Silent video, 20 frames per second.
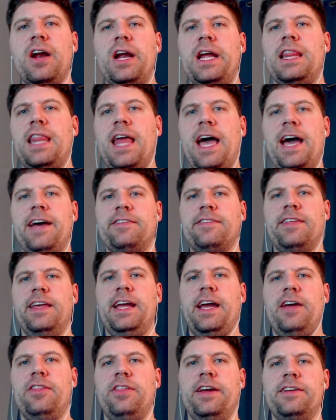last
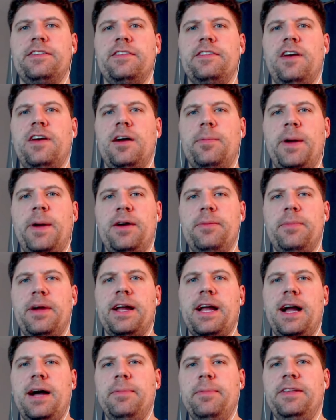thing I'd like to talk about in my
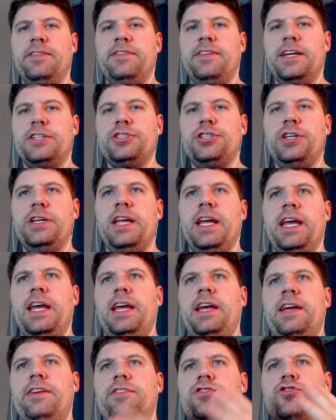comment section
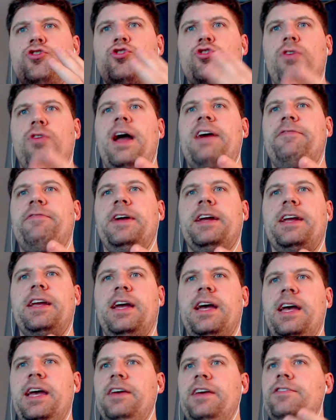is traffic.
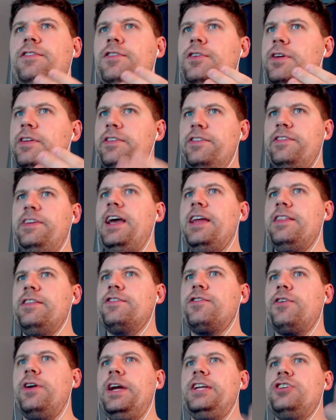As you can see on the
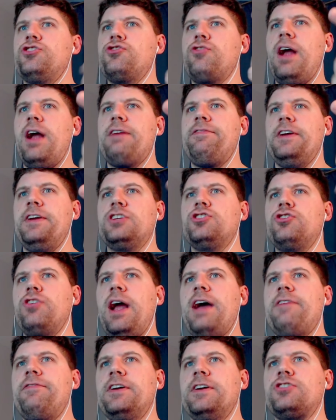screen, traffic.
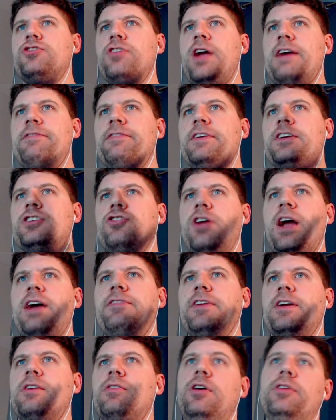
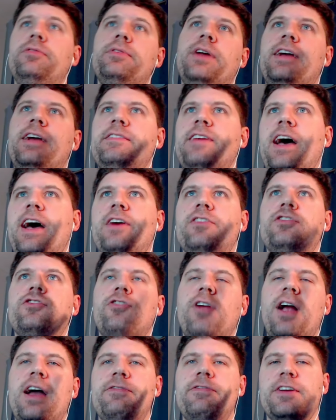Oh, 9 tiles,
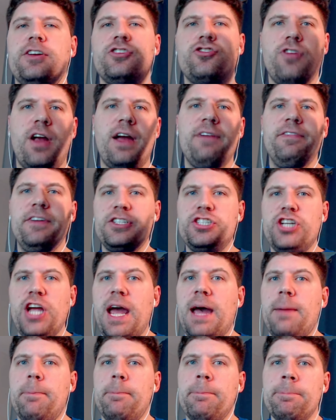traffic
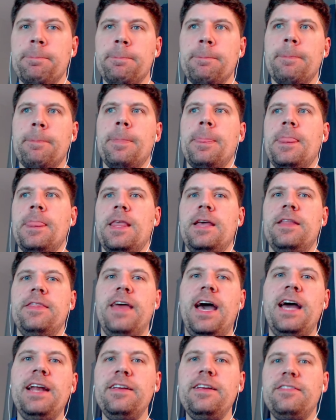jam.
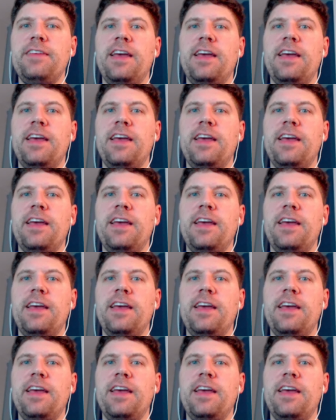That is a